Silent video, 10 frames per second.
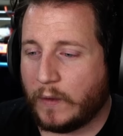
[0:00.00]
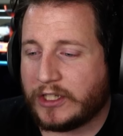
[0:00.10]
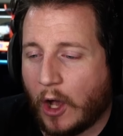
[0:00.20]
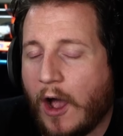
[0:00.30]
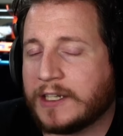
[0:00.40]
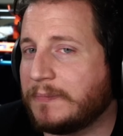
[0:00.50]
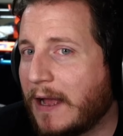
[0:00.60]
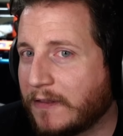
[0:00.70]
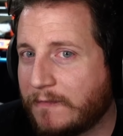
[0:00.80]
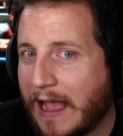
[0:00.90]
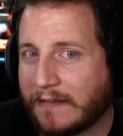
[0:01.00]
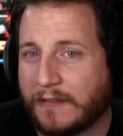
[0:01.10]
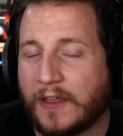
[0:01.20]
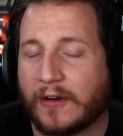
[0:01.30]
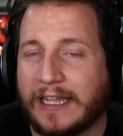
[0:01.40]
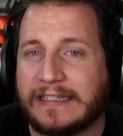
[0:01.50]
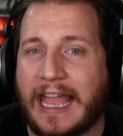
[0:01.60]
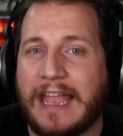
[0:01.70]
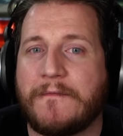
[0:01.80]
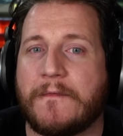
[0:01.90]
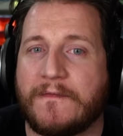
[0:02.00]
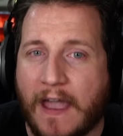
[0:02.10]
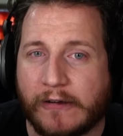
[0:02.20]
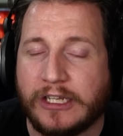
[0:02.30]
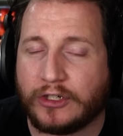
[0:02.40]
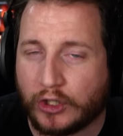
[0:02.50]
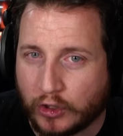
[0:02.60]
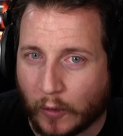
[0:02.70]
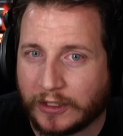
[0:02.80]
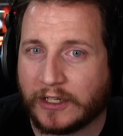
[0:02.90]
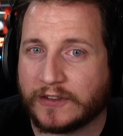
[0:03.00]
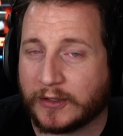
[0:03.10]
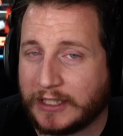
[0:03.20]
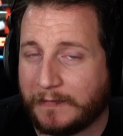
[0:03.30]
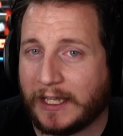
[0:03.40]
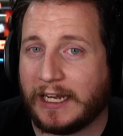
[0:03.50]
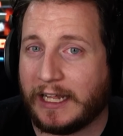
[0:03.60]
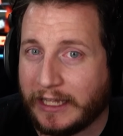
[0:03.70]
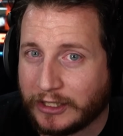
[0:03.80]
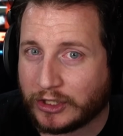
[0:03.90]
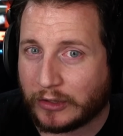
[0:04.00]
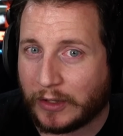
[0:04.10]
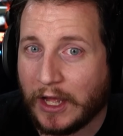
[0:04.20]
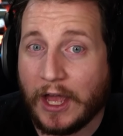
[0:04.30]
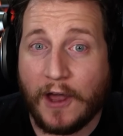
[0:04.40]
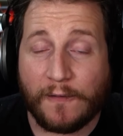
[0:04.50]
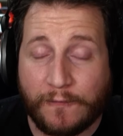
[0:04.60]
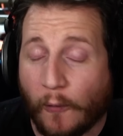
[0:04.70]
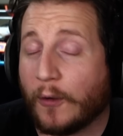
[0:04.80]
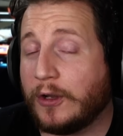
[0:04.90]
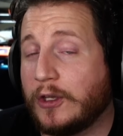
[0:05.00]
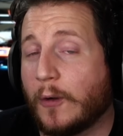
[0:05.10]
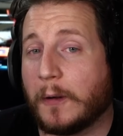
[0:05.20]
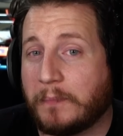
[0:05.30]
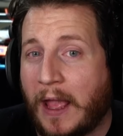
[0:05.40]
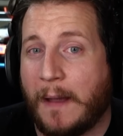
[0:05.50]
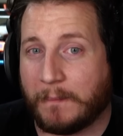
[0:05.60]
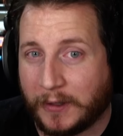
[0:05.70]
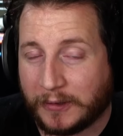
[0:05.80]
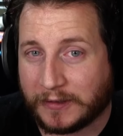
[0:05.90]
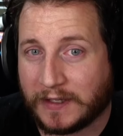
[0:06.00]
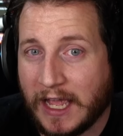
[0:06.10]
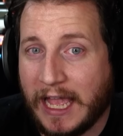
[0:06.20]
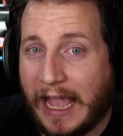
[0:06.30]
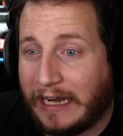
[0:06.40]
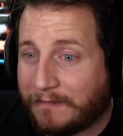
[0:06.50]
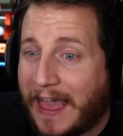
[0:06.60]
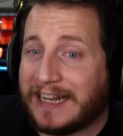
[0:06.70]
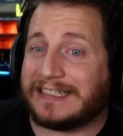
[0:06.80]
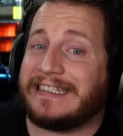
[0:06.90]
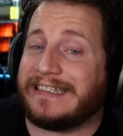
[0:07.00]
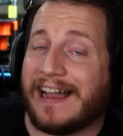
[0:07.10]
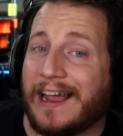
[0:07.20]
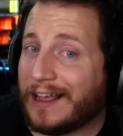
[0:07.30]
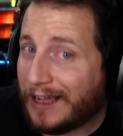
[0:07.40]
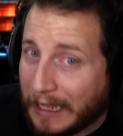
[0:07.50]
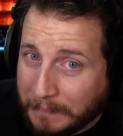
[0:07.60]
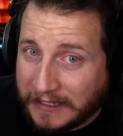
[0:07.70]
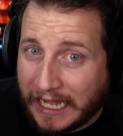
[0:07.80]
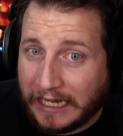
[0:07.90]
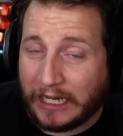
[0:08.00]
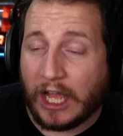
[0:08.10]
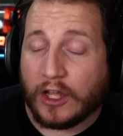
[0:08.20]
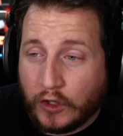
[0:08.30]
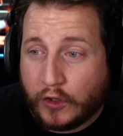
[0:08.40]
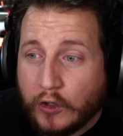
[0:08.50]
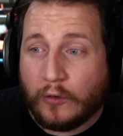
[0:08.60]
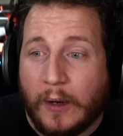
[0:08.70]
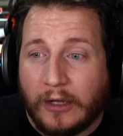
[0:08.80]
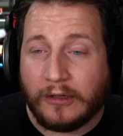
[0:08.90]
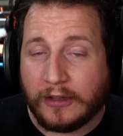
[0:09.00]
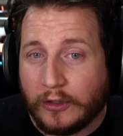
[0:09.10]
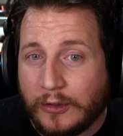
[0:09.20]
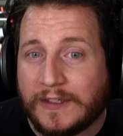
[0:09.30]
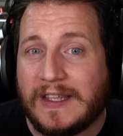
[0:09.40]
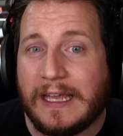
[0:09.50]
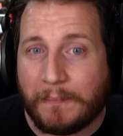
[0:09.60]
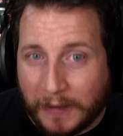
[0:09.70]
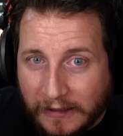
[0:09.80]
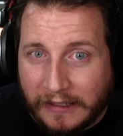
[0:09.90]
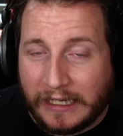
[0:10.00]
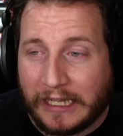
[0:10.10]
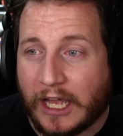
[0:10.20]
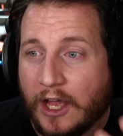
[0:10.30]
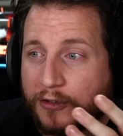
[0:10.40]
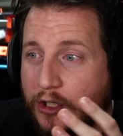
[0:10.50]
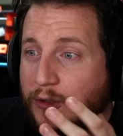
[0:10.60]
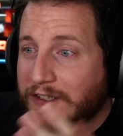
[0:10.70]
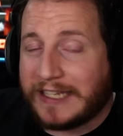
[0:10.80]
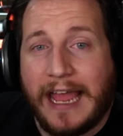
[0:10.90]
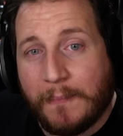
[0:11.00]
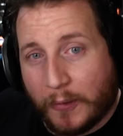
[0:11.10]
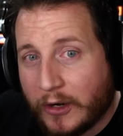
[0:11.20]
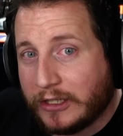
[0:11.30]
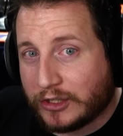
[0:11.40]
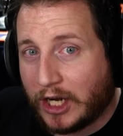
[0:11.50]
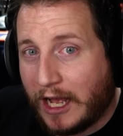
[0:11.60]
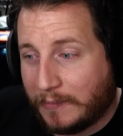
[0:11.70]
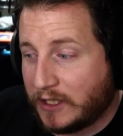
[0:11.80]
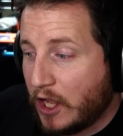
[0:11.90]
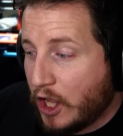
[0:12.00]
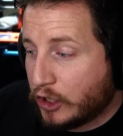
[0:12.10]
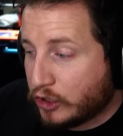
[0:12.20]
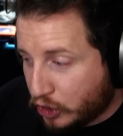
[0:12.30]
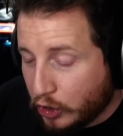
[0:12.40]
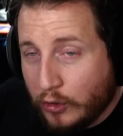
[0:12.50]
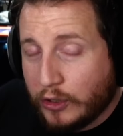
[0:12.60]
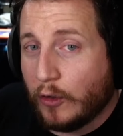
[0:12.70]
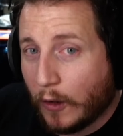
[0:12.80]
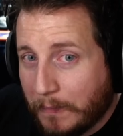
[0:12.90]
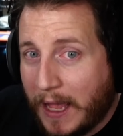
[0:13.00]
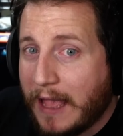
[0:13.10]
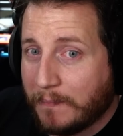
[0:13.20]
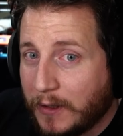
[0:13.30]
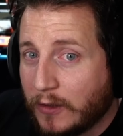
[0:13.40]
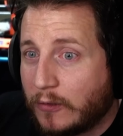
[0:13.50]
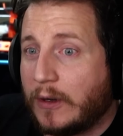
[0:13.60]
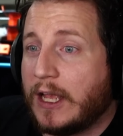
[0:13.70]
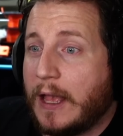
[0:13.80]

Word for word: We talked about the fact that there is a very short certificate issued for your bamboos. And if that is not updated, you will lose the ability to send print jobs to your bamboo,